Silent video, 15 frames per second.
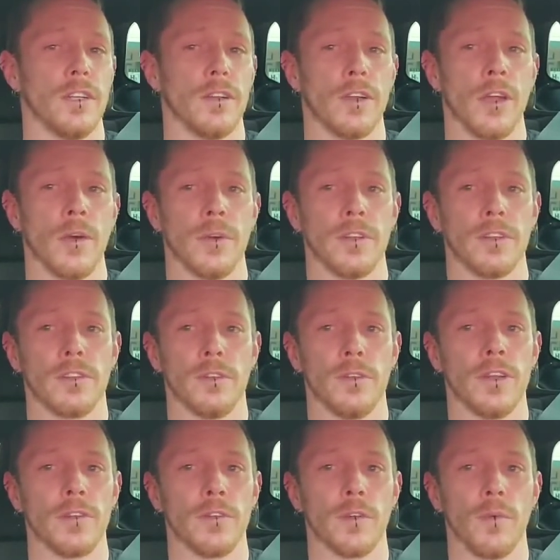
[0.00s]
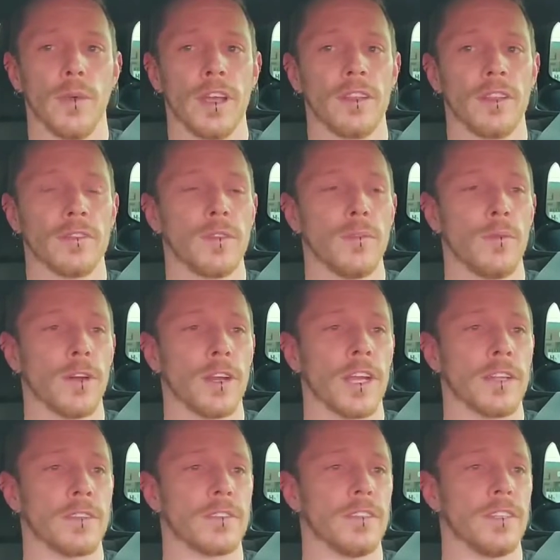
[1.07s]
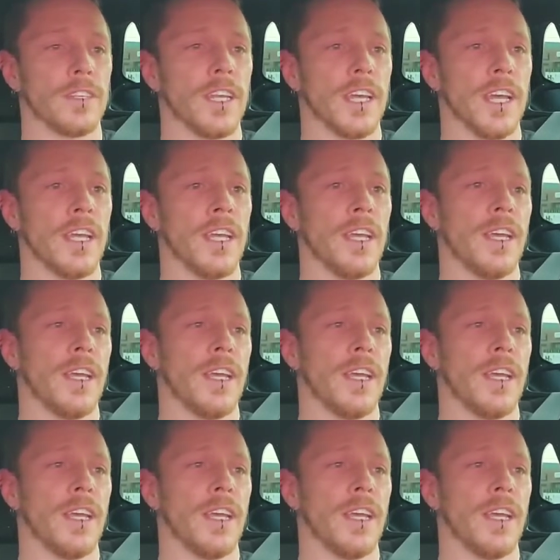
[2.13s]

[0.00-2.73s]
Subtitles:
going to 2 different weightlifting workouts in the day.